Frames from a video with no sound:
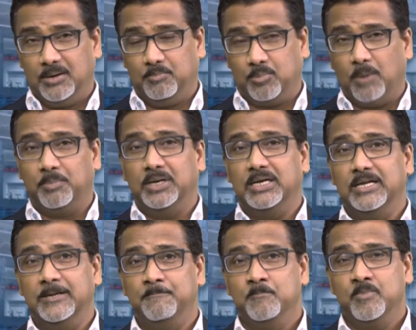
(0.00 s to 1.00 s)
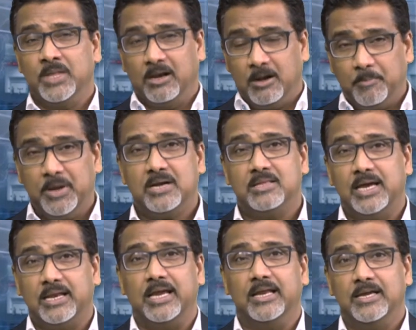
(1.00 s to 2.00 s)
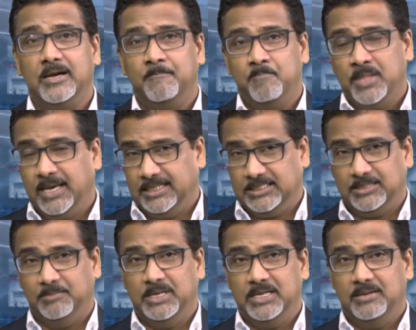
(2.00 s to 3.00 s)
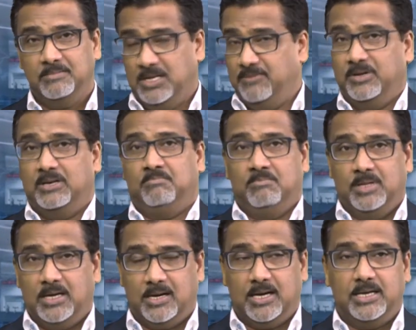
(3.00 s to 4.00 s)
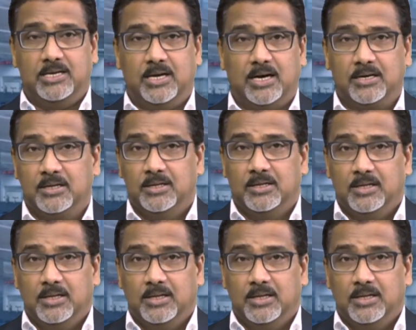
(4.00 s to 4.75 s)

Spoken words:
properly repair that area, and somebody even at dark,